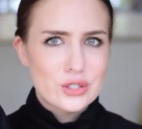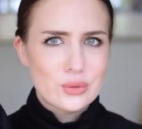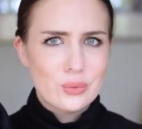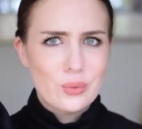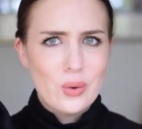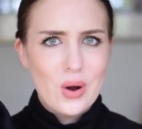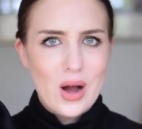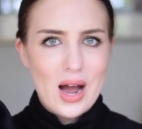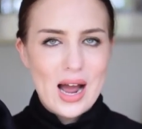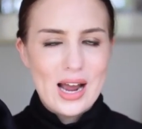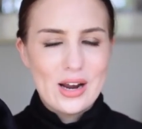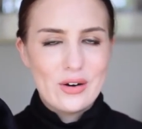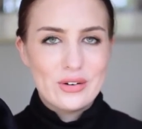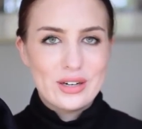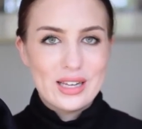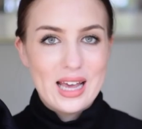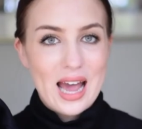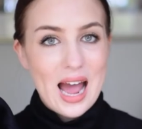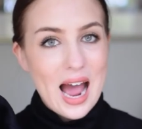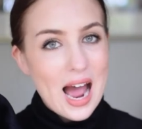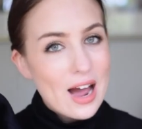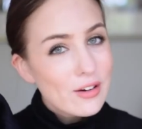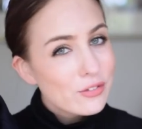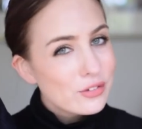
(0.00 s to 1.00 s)
to what I already
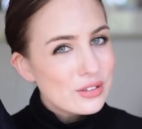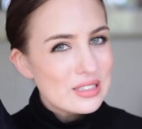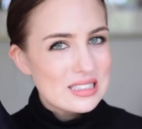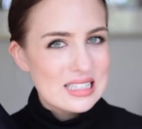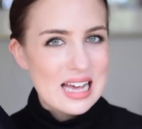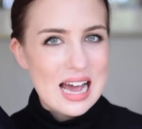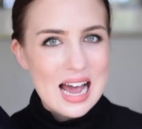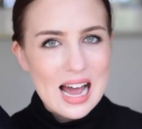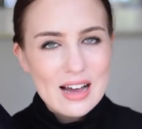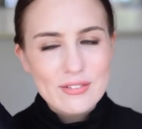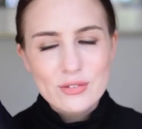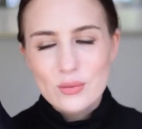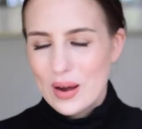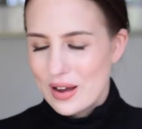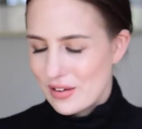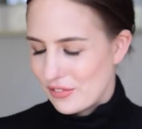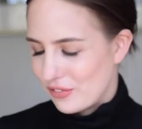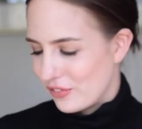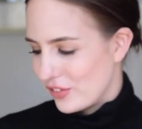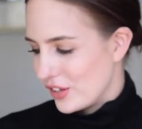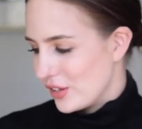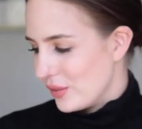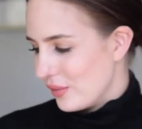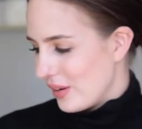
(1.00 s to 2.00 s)
have, because I have quite a
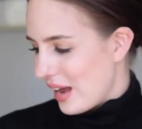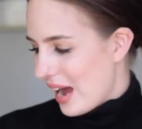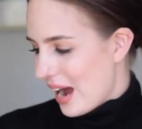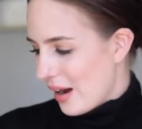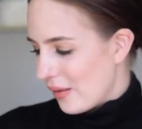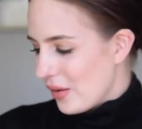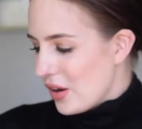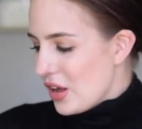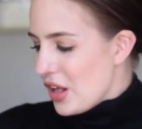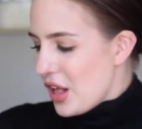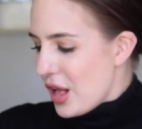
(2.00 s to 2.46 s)
few now,